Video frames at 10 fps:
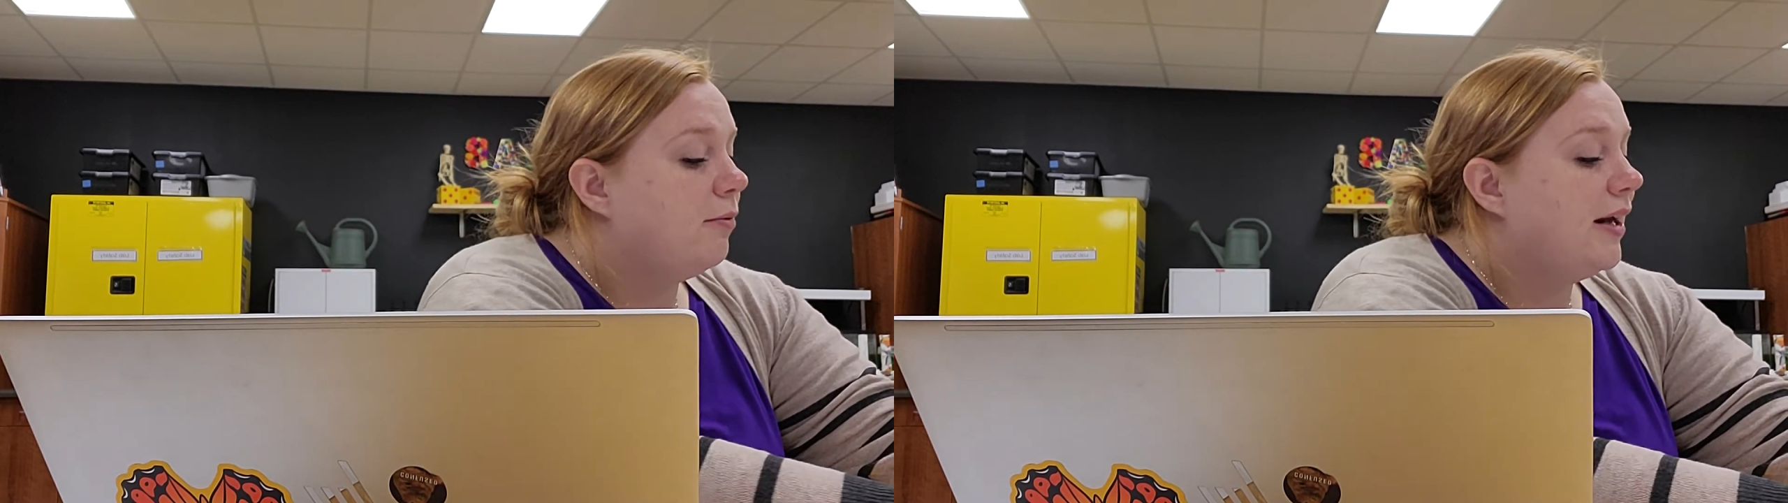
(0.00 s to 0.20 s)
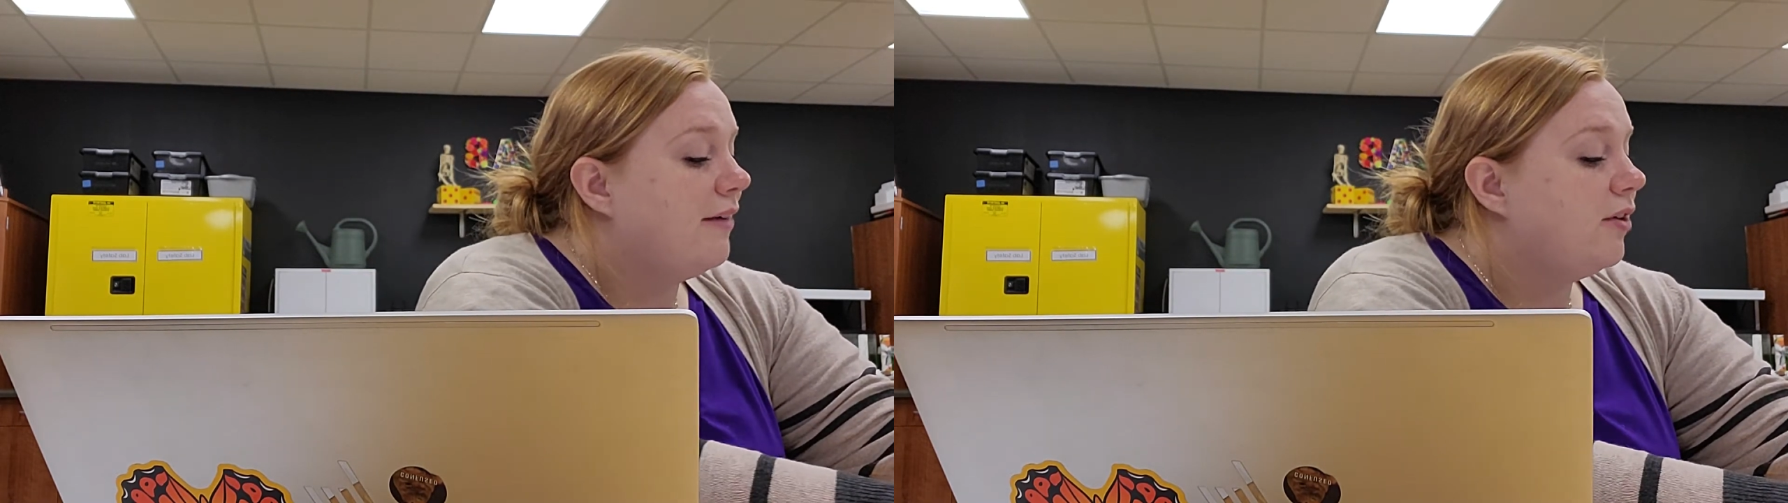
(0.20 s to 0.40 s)

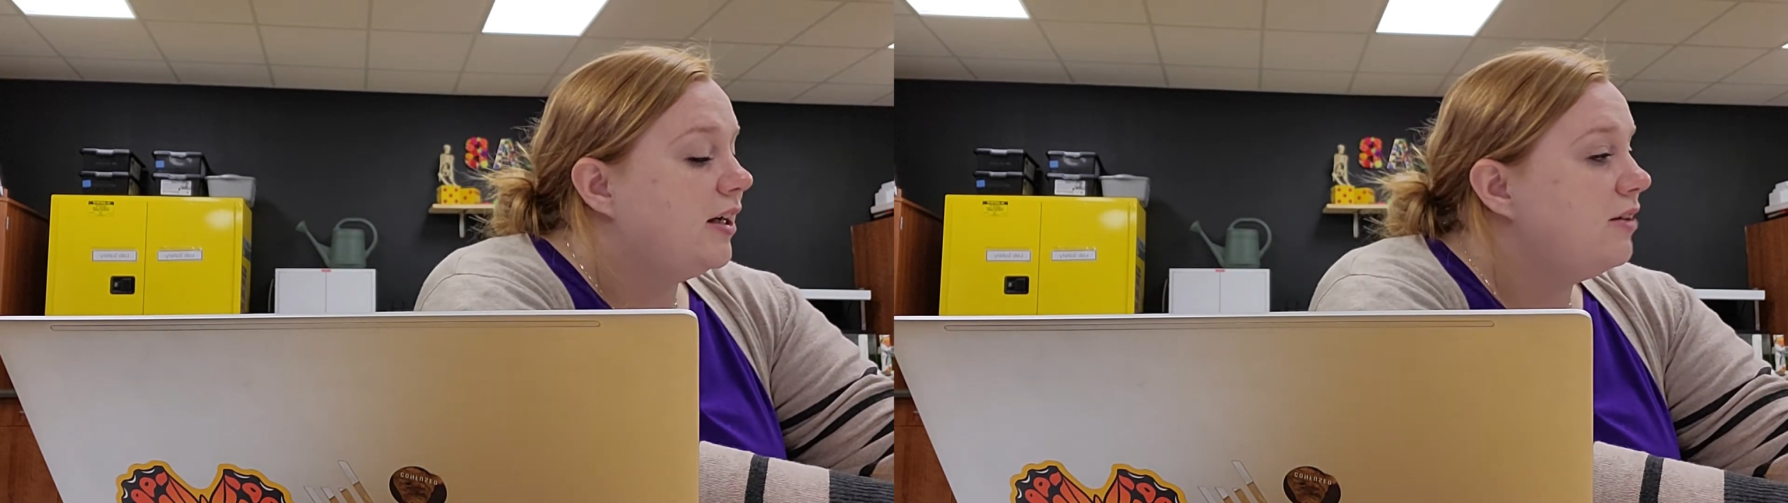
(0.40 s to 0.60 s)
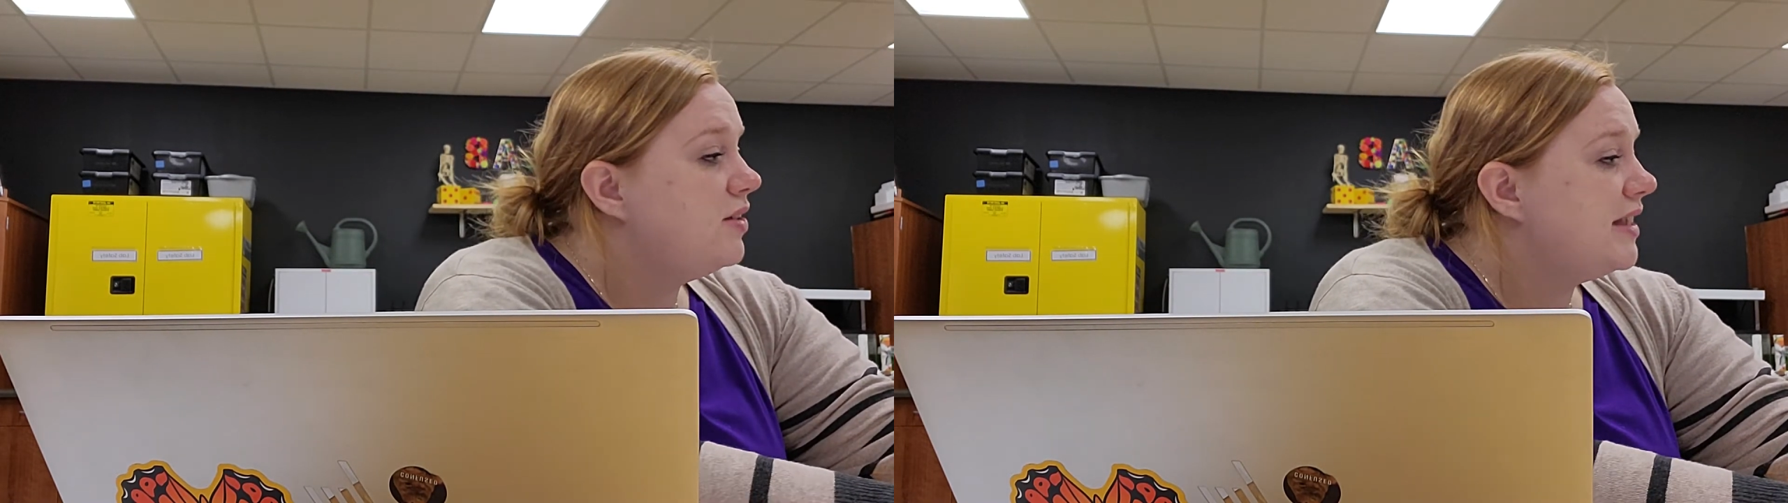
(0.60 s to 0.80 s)
whatever
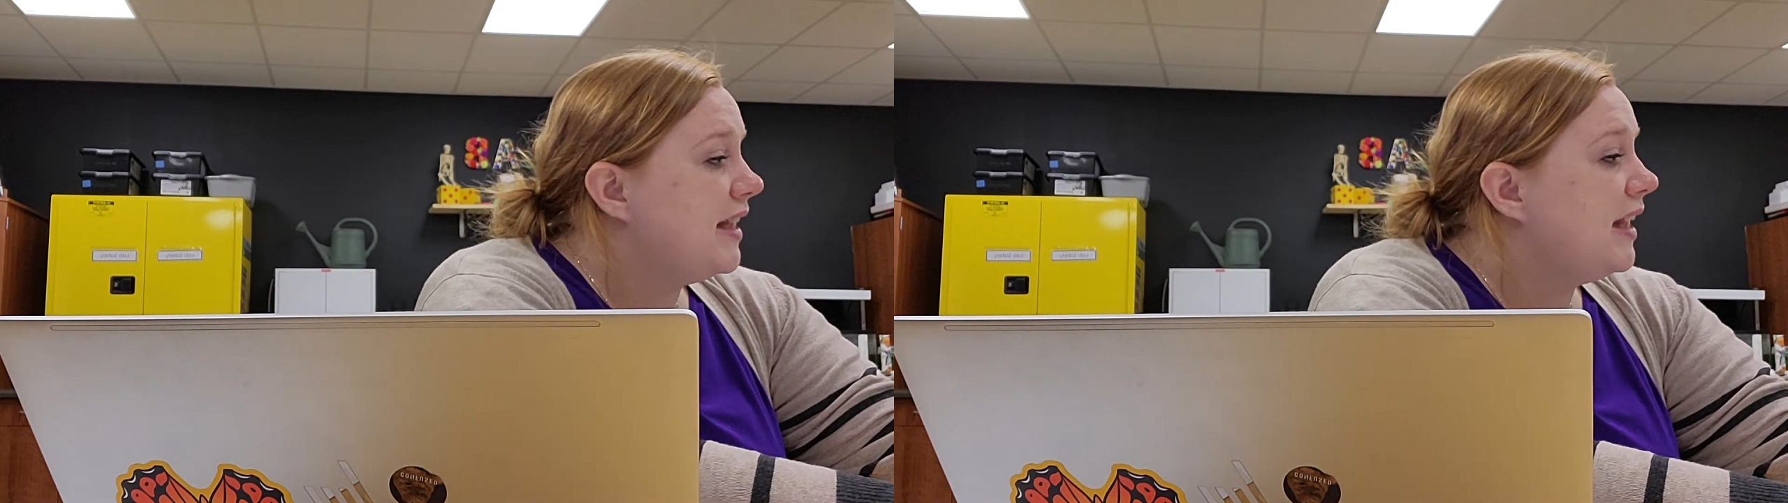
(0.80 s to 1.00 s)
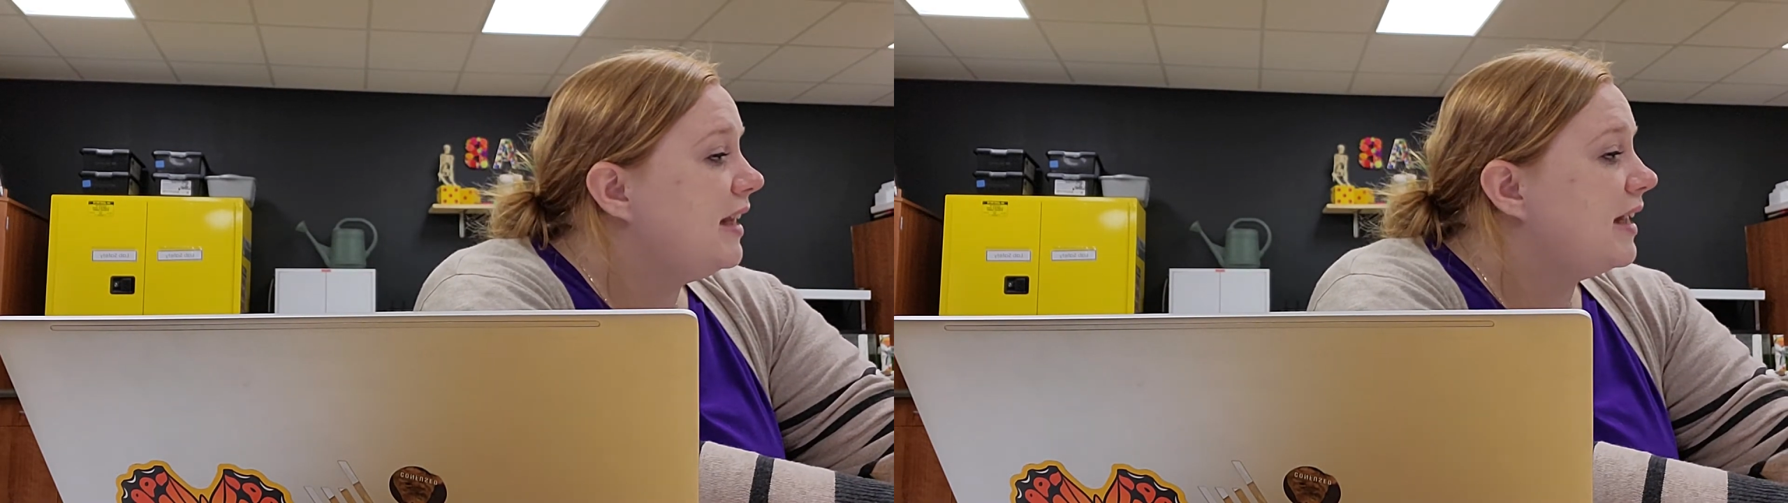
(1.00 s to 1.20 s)
you see